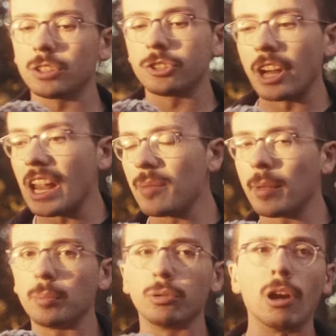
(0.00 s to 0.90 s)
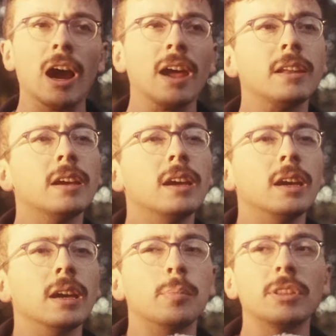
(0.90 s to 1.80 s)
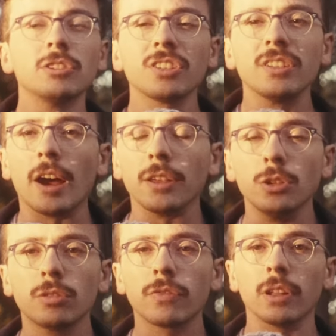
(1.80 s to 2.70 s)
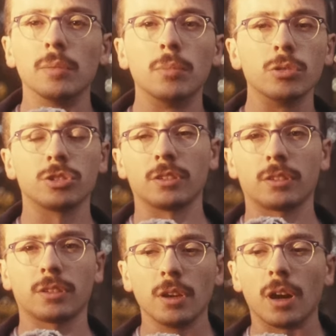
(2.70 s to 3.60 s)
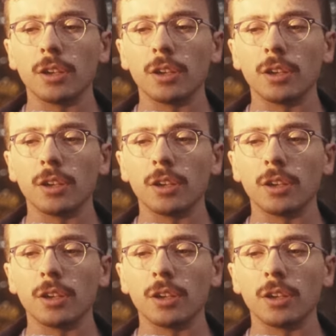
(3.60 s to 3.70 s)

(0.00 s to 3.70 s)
Shame and pride, but they're just not useful emotions.